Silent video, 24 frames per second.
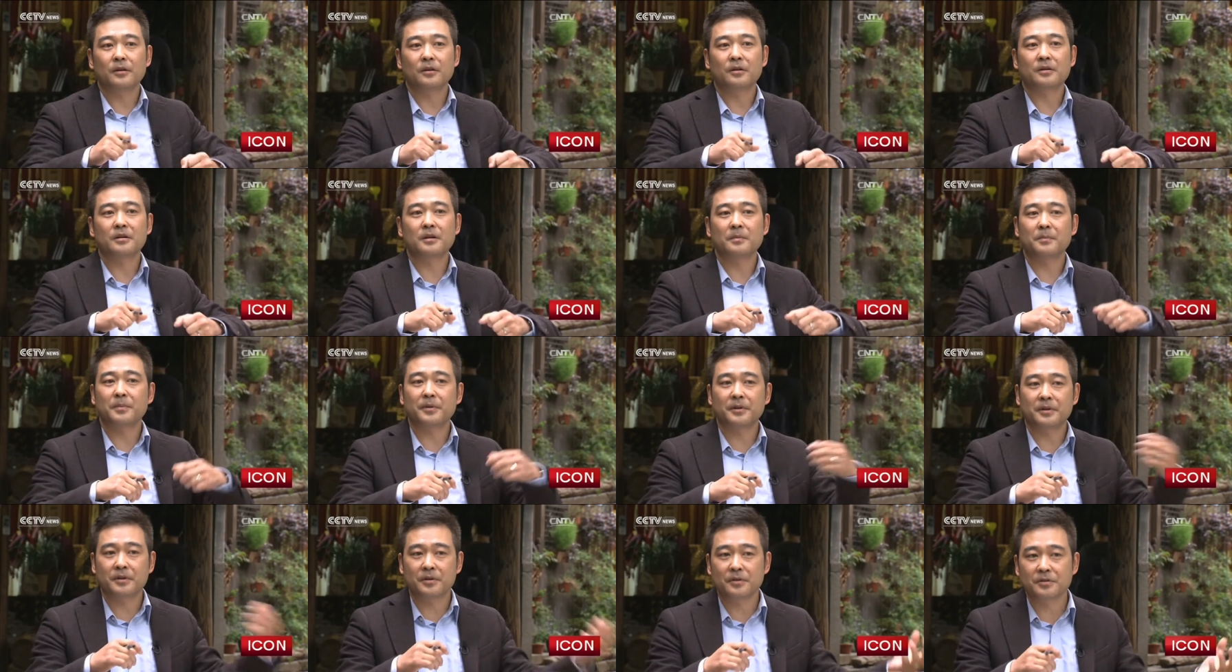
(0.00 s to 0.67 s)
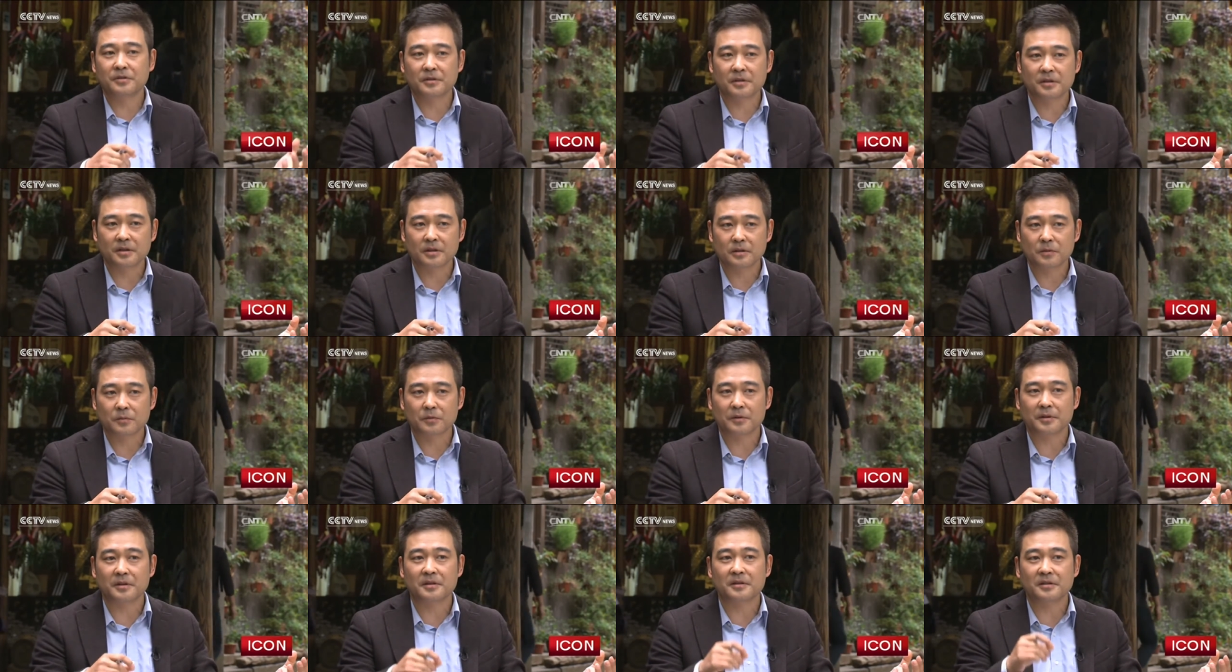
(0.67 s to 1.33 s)
you know the producers
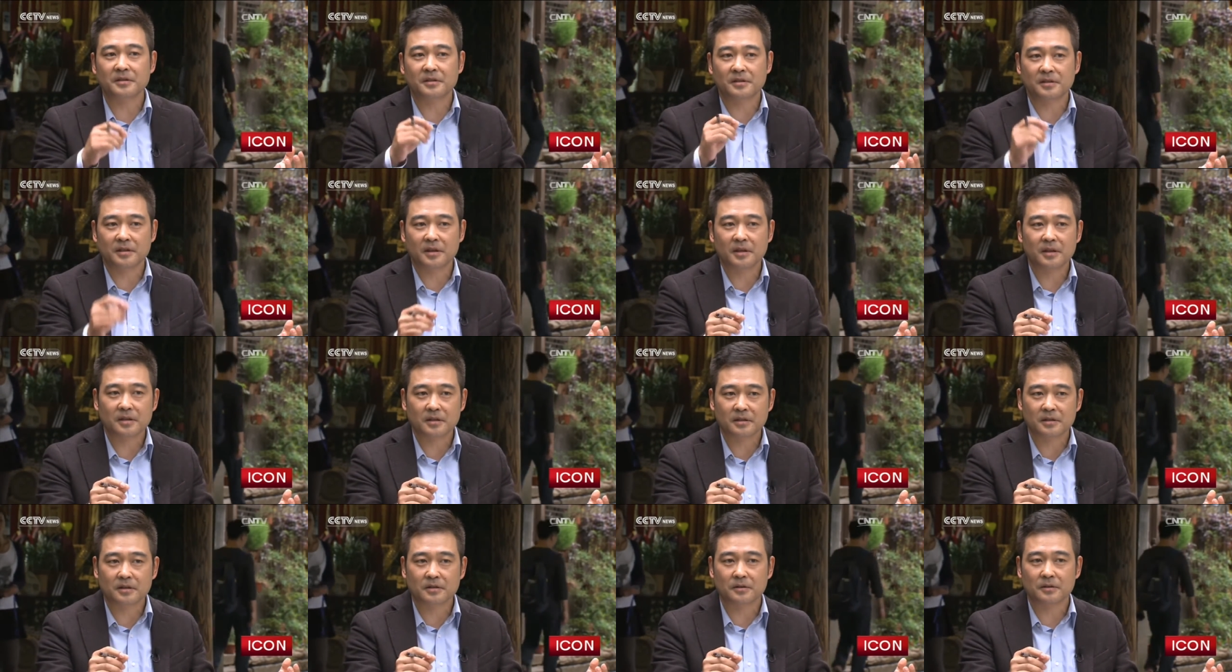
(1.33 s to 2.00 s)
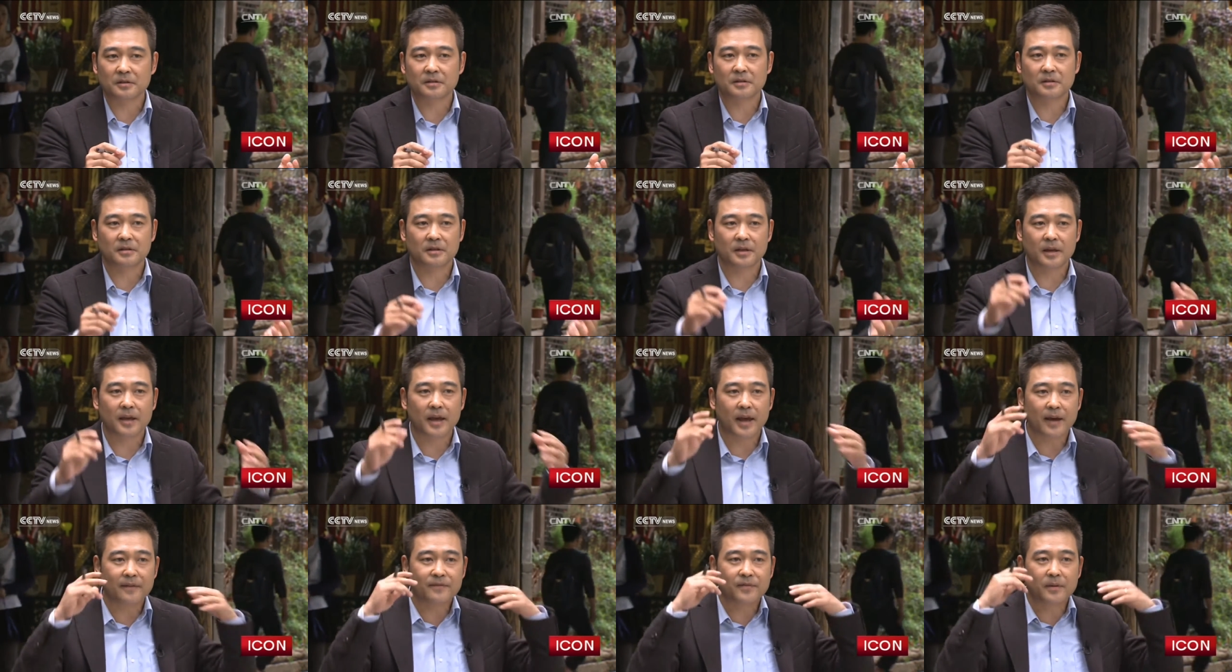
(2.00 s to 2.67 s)
would insist because
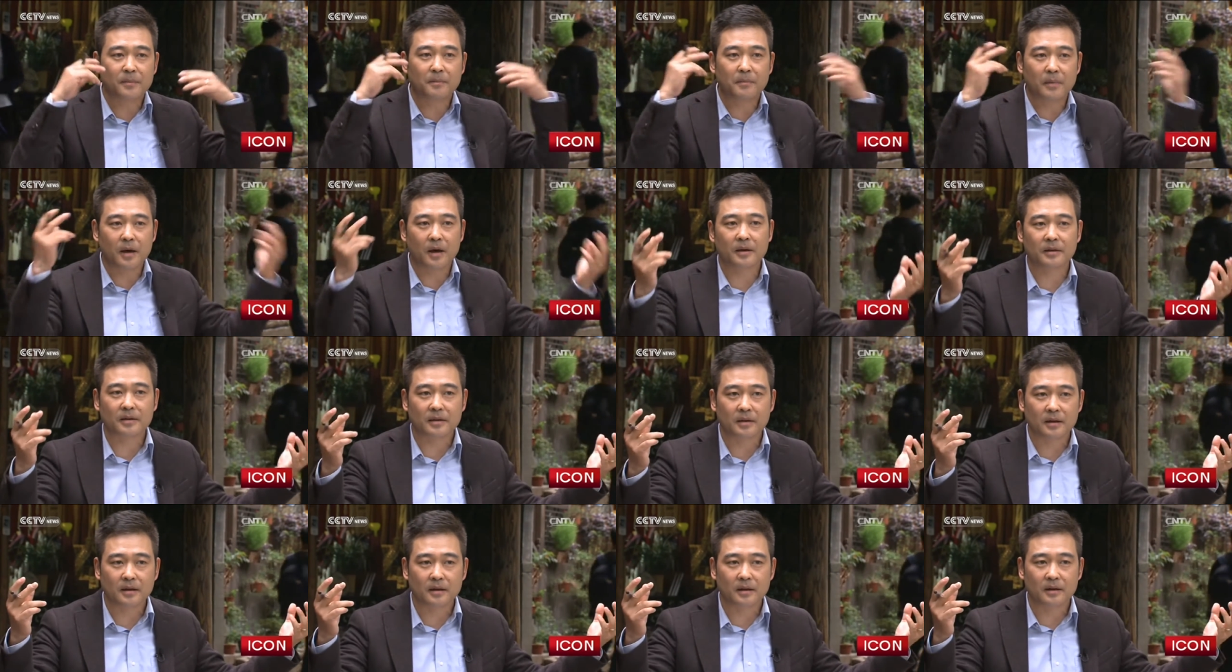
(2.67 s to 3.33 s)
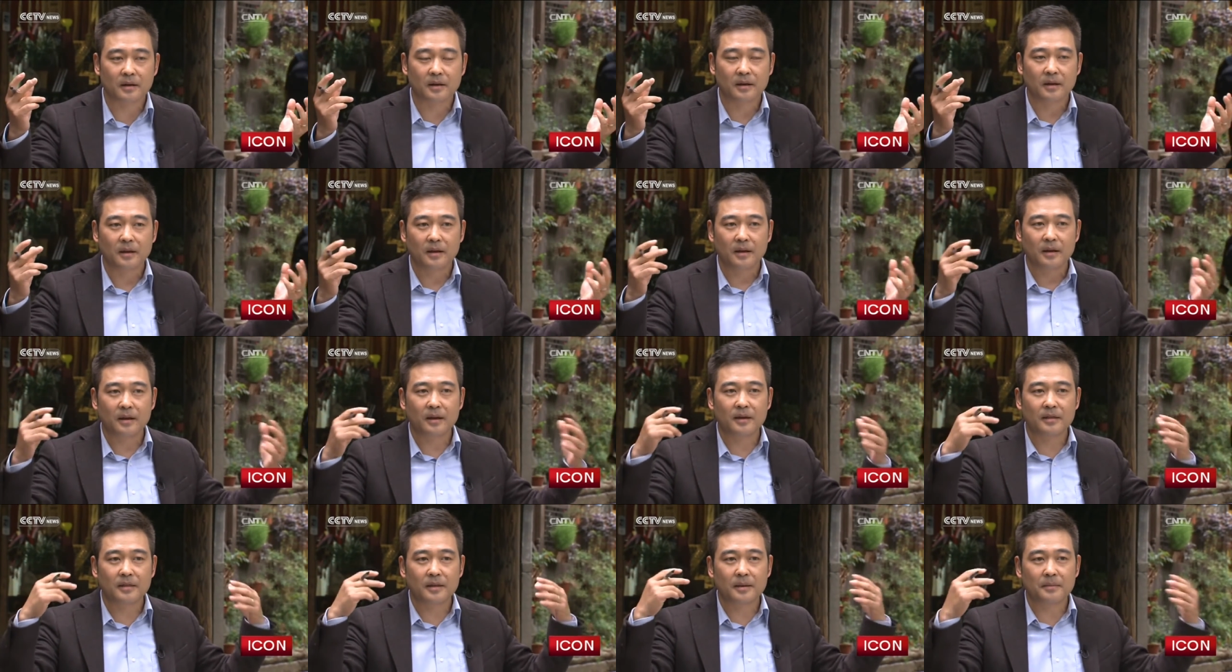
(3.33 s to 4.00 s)
they have the market
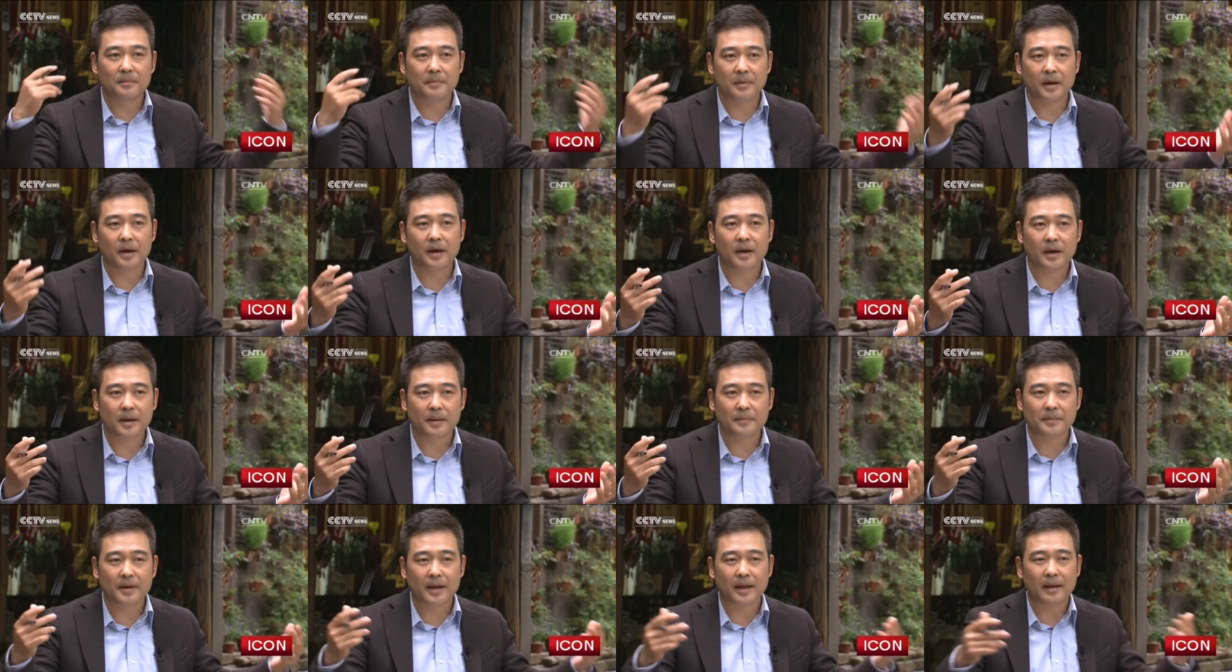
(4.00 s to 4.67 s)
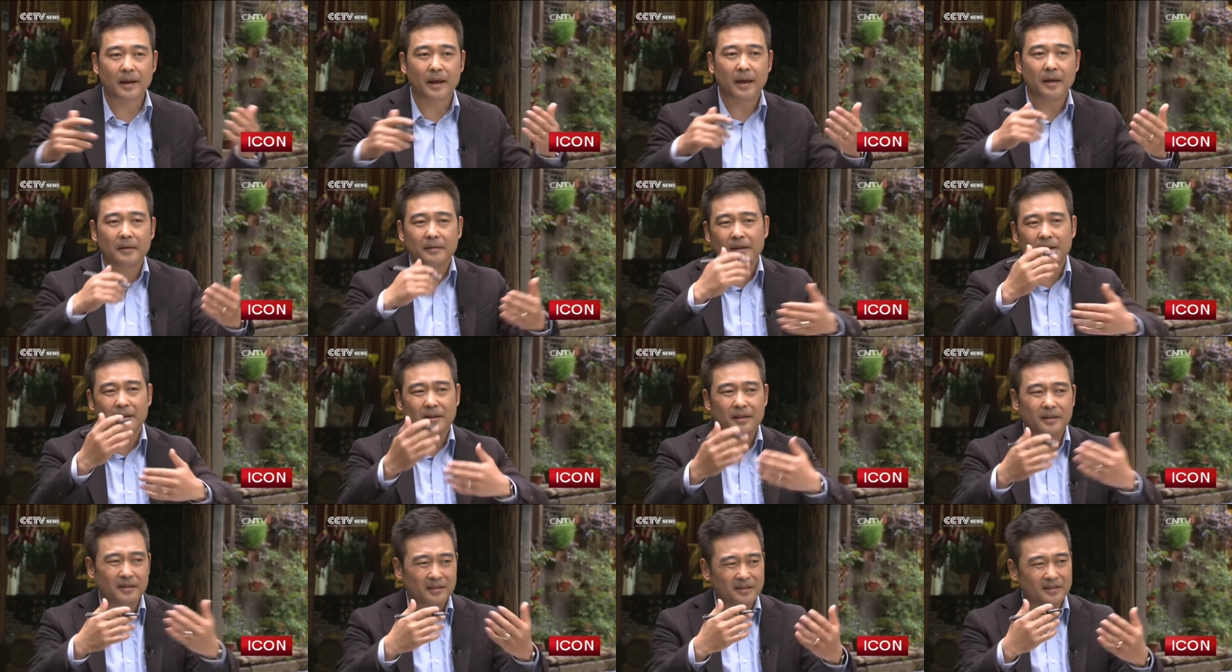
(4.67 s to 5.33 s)
in their mind. Uh, uh,
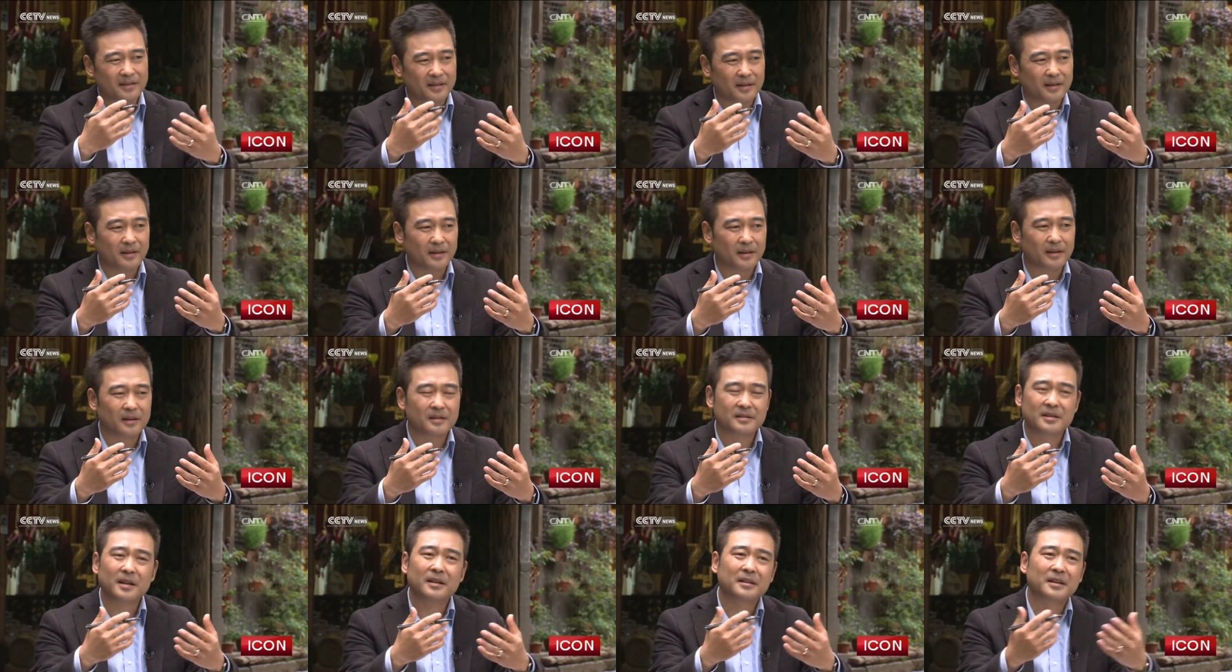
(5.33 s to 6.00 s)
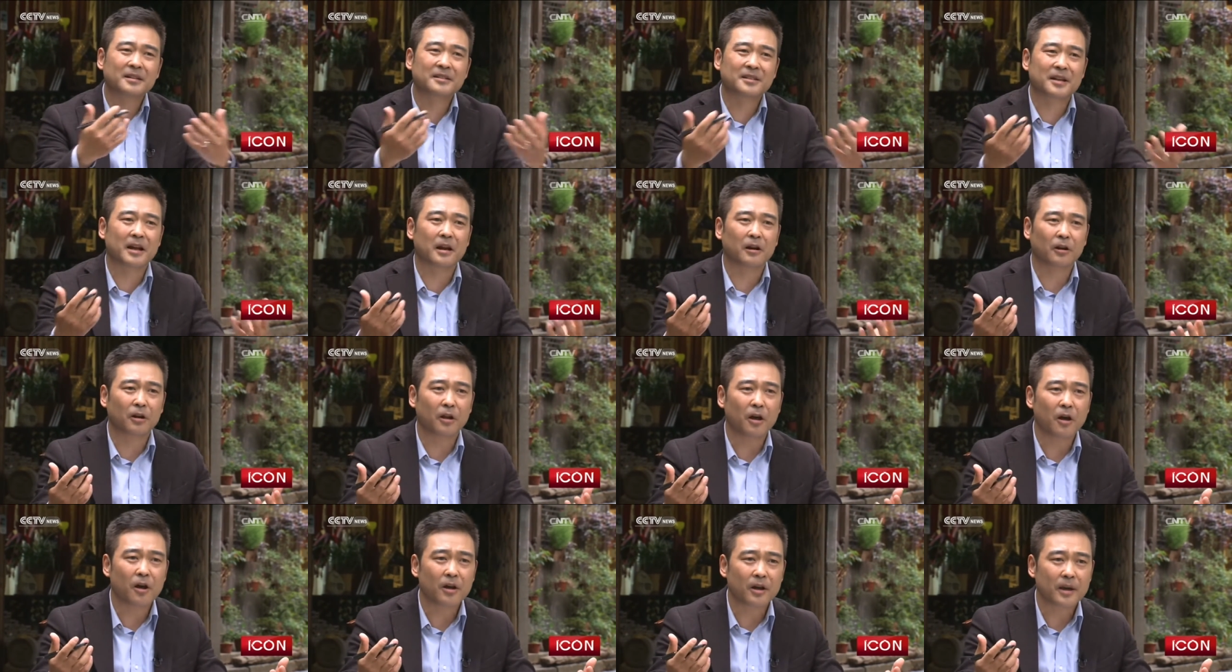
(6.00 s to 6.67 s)
is it the
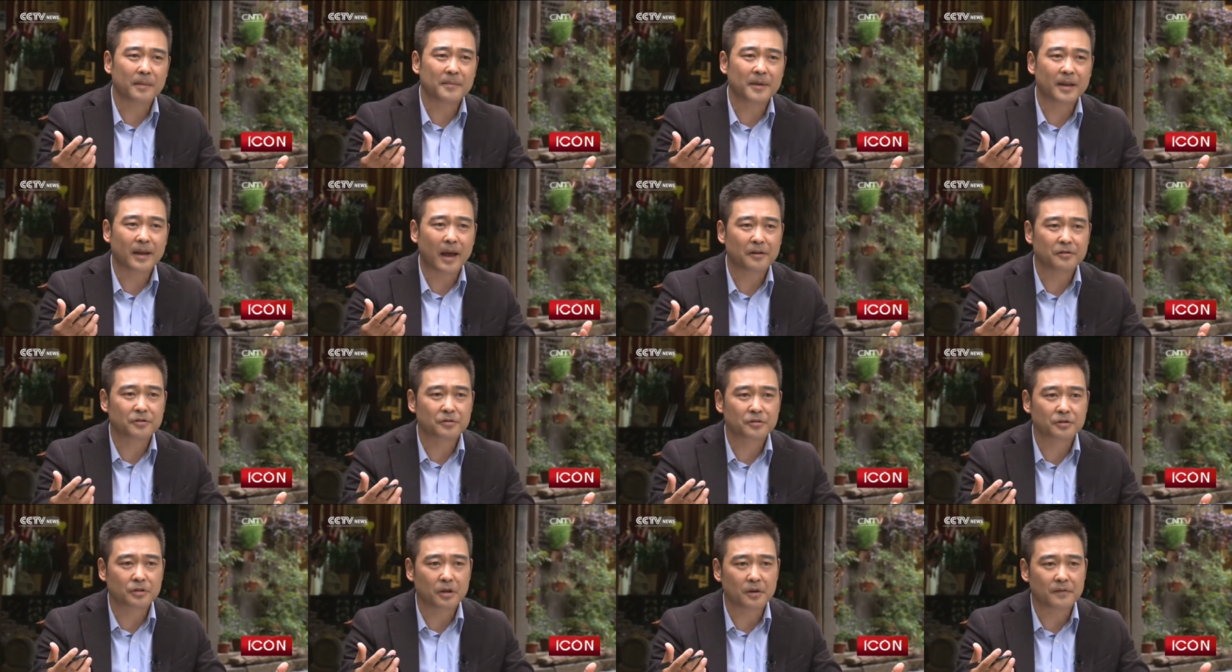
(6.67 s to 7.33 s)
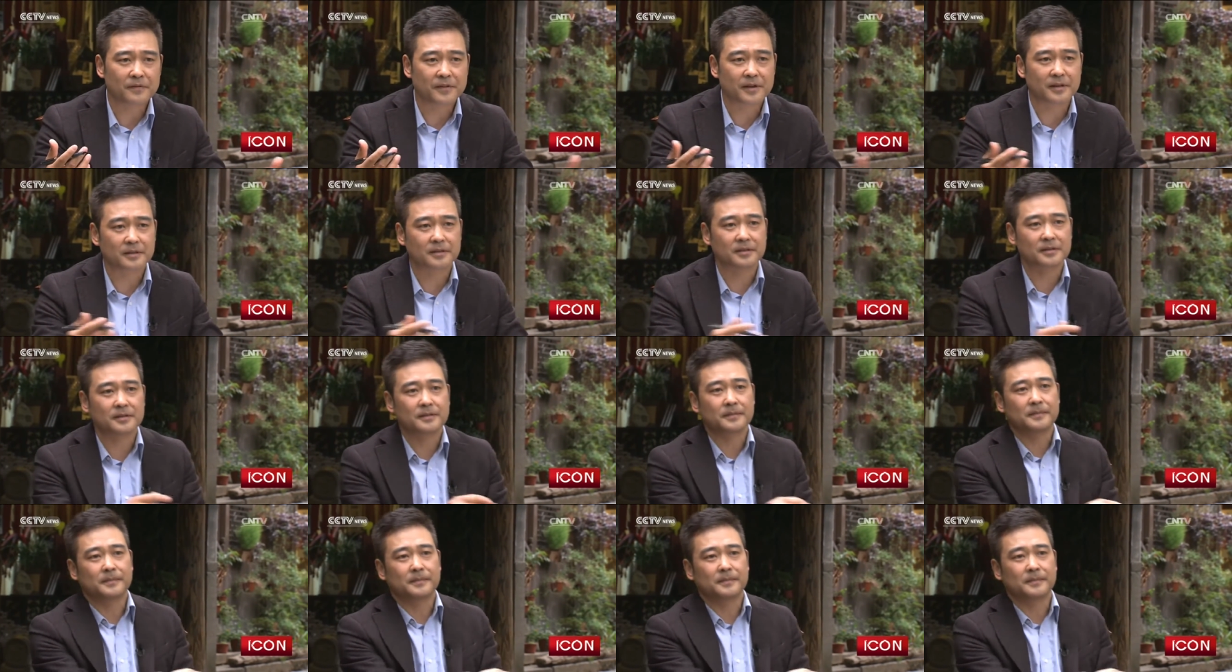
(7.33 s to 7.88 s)
deadlock? I mean, how do you solve this?